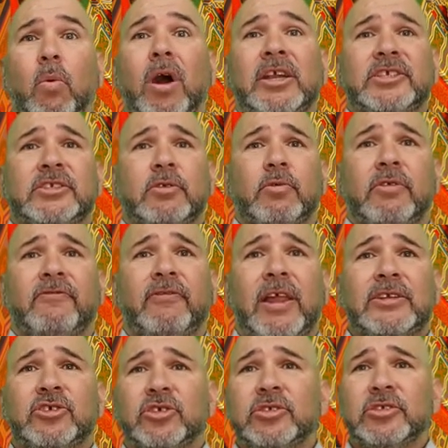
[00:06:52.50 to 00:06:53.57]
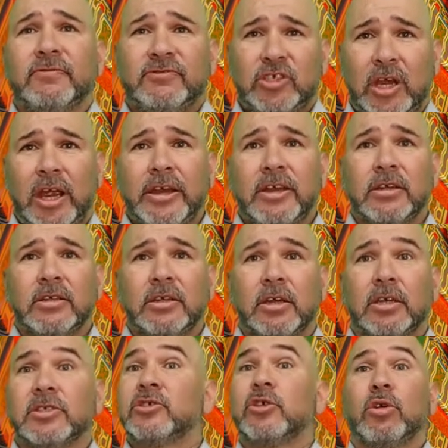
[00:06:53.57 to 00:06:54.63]
Watch the Reflections of
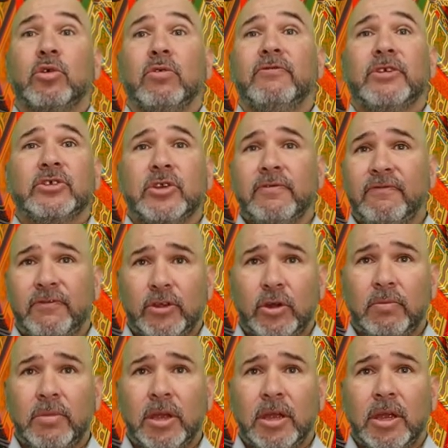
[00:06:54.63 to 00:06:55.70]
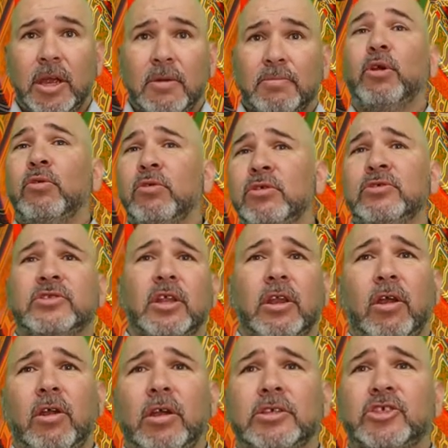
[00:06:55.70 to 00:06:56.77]
China, a Circle Vision film. Peruse the
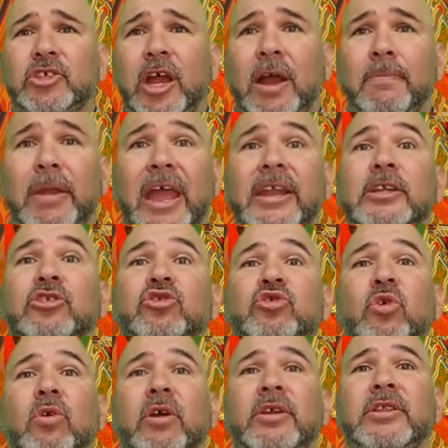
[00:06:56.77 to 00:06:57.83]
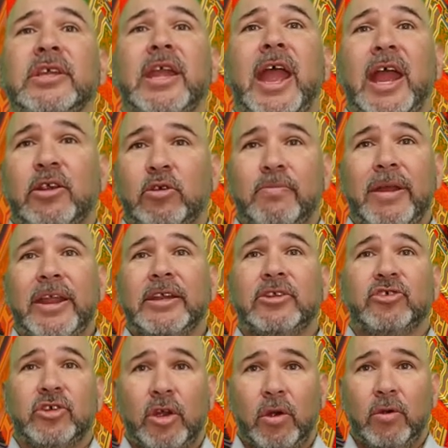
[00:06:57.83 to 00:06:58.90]
large shop and enjoy the
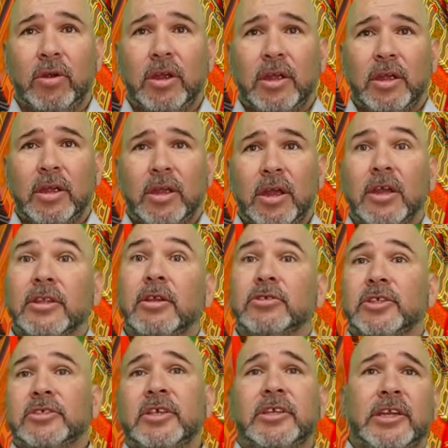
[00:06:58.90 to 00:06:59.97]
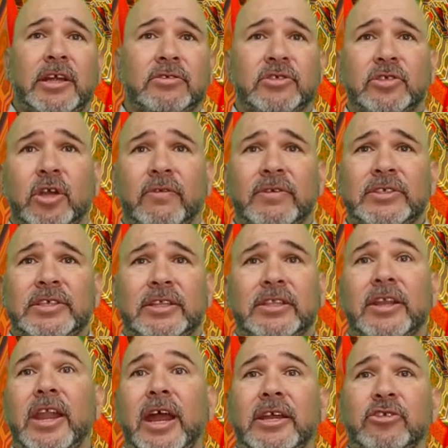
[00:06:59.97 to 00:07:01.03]
acrobatic show. There's a sit-down service
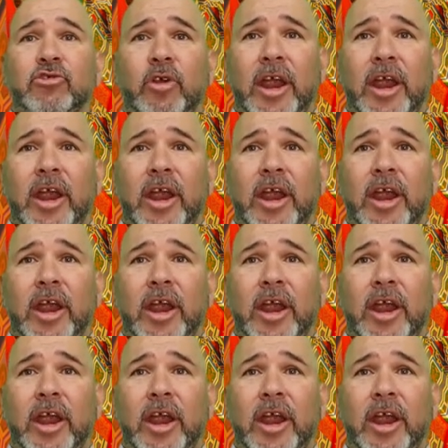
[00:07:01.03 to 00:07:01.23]
at the Nine